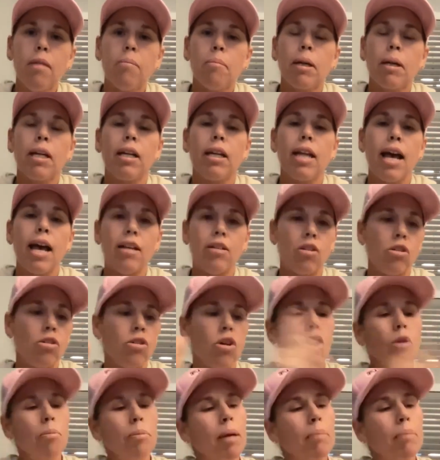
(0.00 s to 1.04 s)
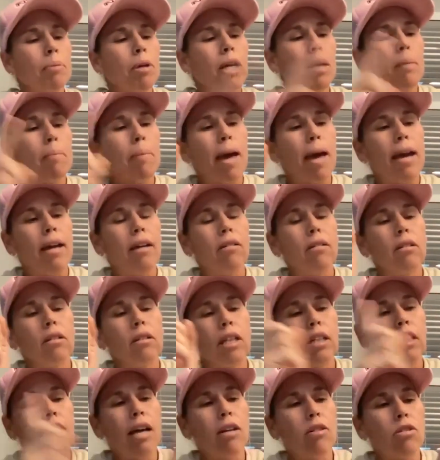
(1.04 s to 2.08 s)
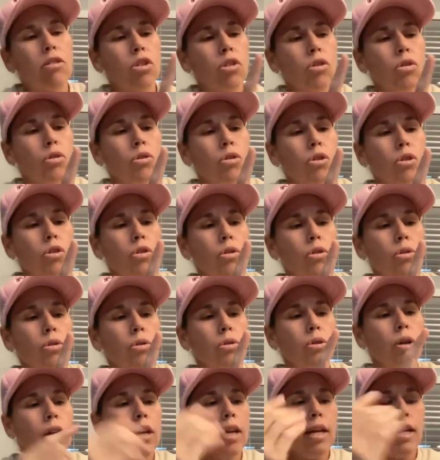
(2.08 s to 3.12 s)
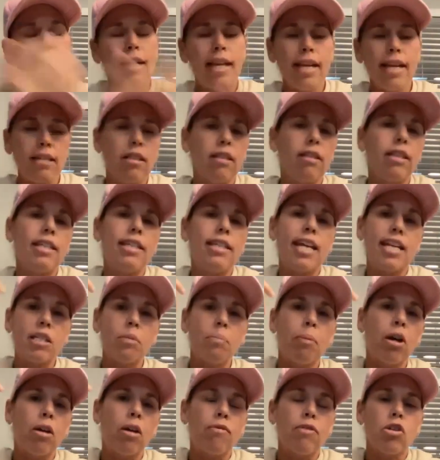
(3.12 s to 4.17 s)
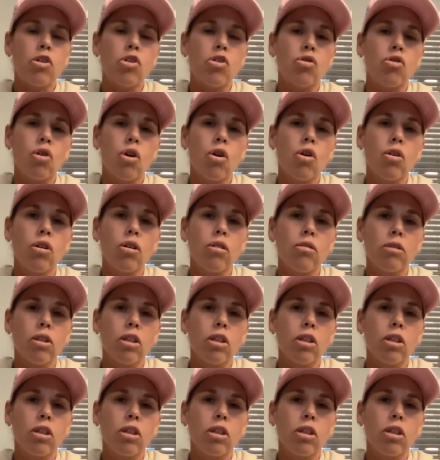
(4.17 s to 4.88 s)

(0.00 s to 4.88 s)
but allows you to open up your hip angle, allows you to lessen the dead spot of the stroke.